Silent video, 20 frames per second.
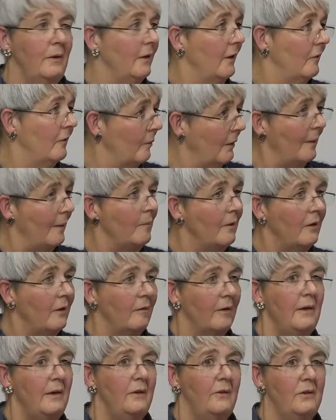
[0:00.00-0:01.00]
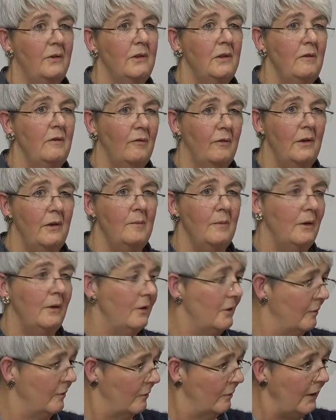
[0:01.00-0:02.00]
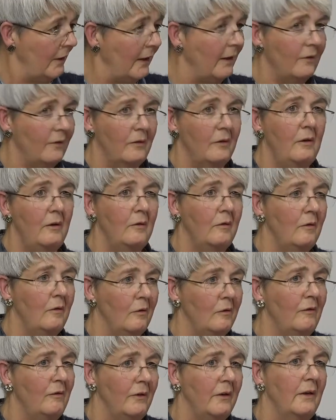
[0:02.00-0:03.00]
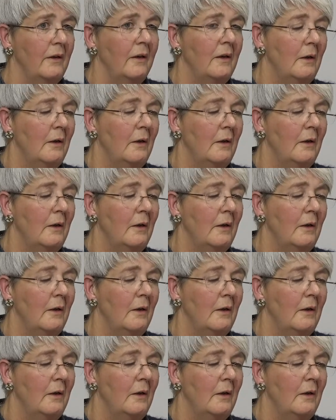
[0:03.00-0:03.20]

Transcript: And I said, well, I'm going to write to Jean Freeman. And she'd go, yes, you know, go for it.